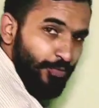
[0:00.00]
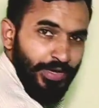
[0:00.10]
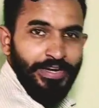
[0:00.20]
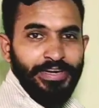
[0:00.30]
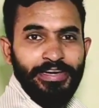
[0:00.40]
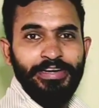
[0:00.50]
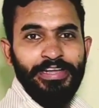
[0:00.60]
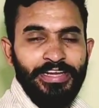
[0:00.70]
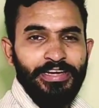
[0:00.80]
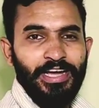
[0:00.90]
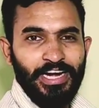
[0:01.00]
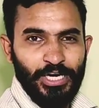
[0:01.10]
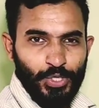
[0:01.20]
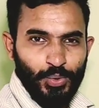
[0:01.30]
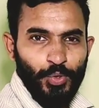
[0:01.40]
feed rate in a
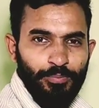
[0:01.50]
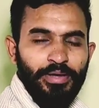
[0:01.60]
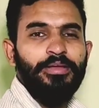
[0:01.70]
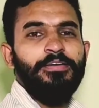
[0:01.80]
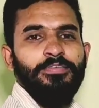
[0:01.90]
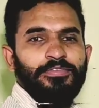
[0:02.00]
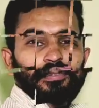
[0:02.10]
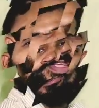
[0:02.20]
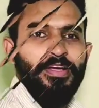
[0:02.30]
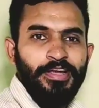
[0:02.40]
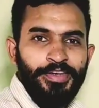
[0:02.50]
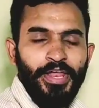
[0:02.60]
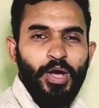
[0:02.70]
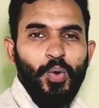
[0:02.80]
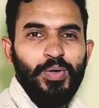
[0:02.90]
controlled manner.
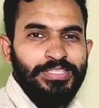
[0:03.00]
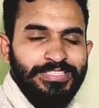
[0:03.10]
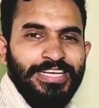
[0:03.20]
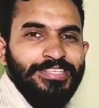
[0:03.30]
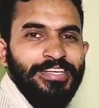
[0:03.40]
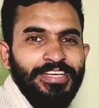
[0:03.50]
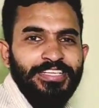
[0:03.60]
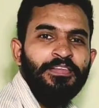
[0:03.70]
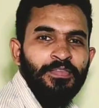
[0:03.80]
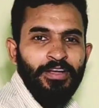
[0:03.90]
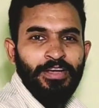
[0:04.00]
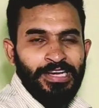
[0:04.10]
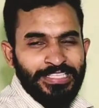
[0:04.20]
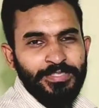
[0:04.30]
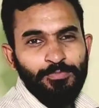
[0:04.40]
Now in the second case,
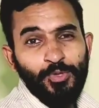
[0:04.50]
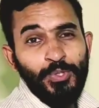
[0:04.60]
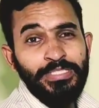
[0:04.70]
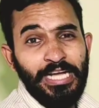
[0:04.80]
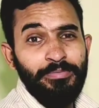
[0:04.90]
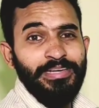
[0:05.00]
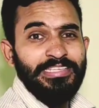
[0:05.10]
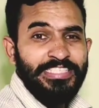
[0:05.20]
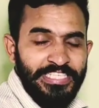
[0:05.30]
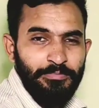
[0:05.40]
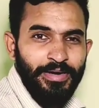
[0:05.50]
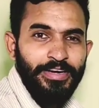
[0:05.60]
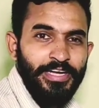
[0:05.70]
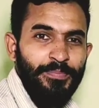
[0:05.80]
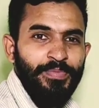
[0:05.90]
let's suppose I'm in extreme
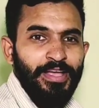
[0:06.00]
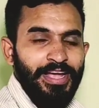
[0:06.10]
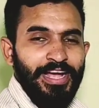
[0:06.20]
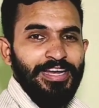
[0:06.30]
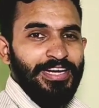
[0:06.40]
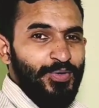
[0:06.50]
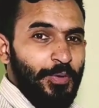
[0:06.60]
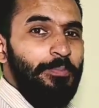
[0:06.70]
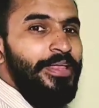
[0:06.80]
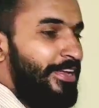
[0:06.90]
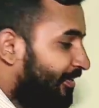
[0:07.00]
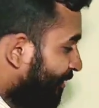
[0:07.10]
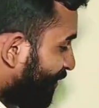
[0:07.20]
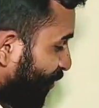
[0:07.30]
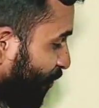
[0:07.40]
hurry and I took a plane
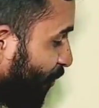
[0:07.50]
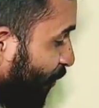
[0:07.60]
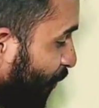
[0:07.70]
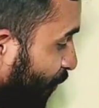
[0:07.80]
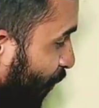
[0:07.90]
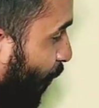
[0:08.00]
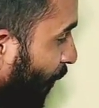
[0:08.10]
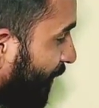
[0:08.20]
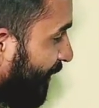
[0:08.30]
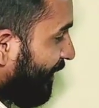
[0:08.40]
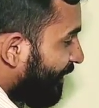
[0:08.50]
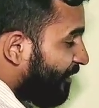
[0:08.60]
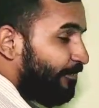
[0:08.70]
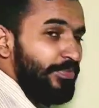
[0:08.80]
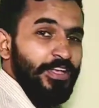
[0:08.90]
to move from point A